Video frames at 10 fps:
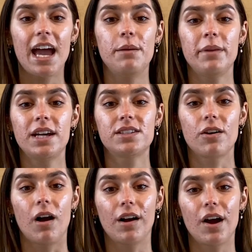and Mia
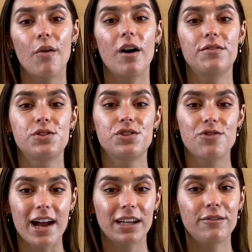Taranko of
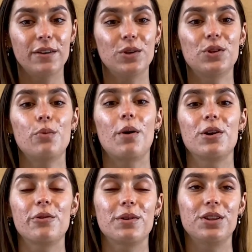track and field, who
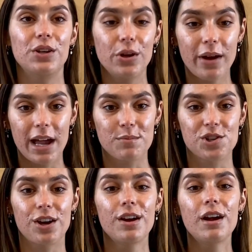partnered with the New
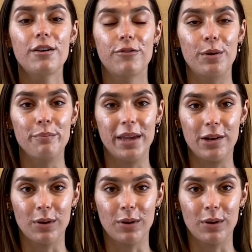Hampshire Firm Peak